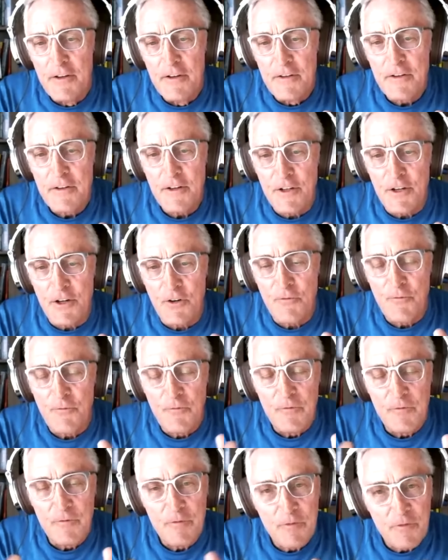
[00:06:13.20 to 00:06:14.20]
you know,
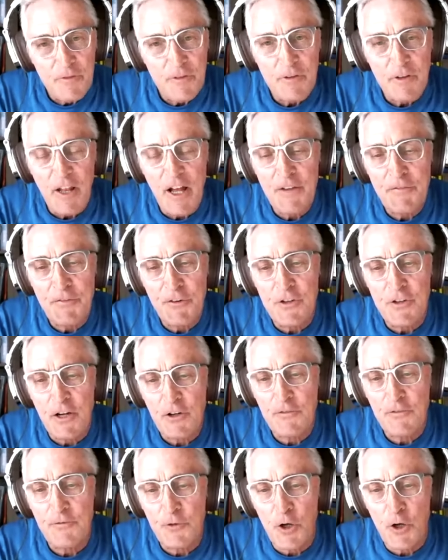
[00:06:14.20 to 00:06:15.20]
life is
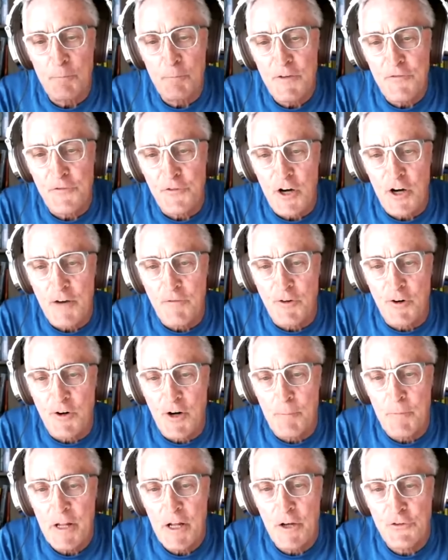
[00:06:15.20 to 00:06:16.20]
not going to be forever.
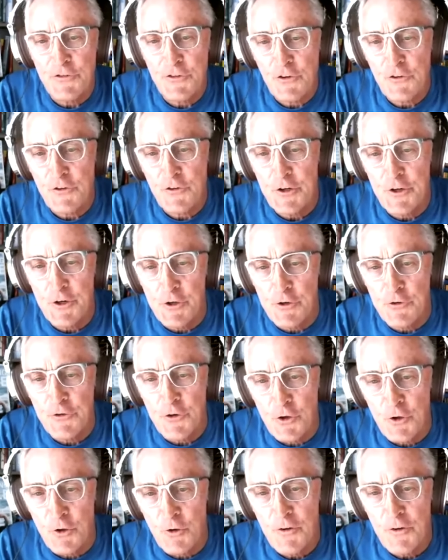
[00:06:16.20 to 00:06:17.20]
I'm now 60 years
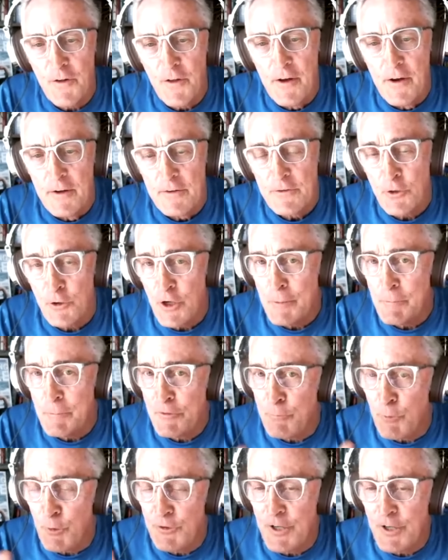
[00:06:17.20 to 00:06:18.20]
old. Don't know how
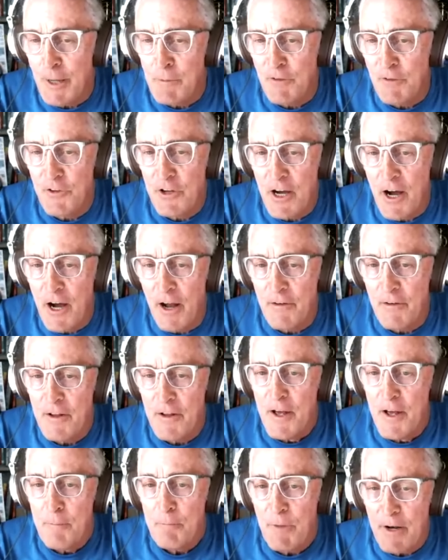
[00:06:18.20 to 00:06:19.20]
much more time I've got,
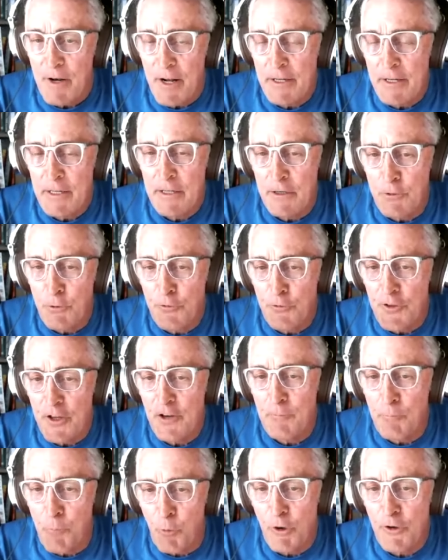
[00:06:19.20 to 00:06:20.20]
but I need to do
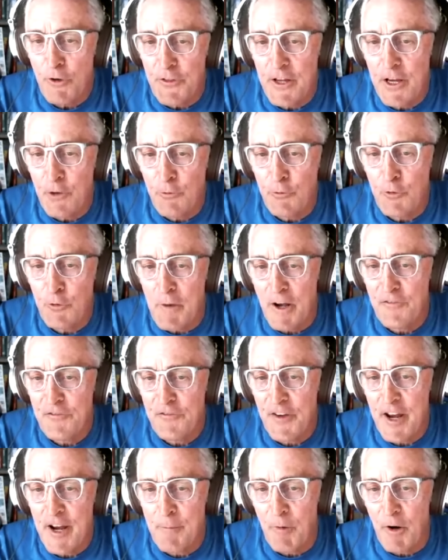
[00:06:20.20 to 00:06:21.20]
things, more things with my
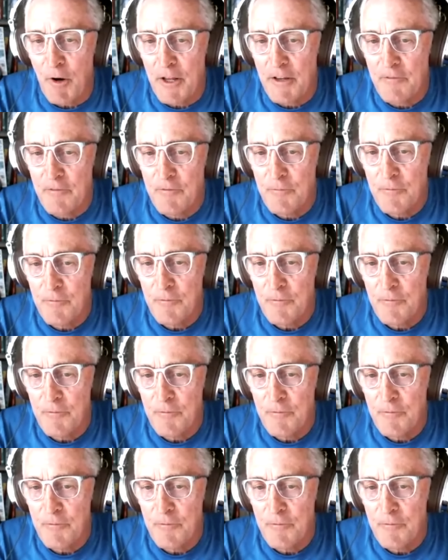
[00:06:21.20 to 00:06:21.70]
family